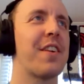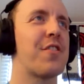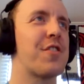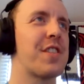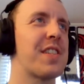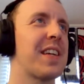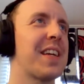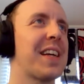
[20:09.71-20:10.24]

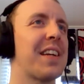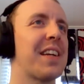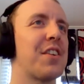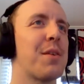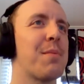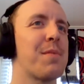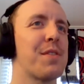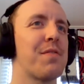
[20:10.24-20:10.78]
interesting in
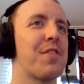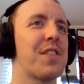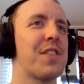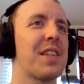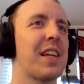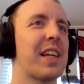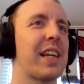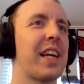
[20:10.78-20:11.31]
terms of
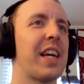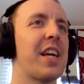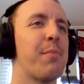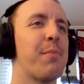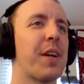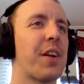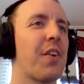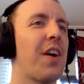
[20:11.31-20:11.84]
just like him and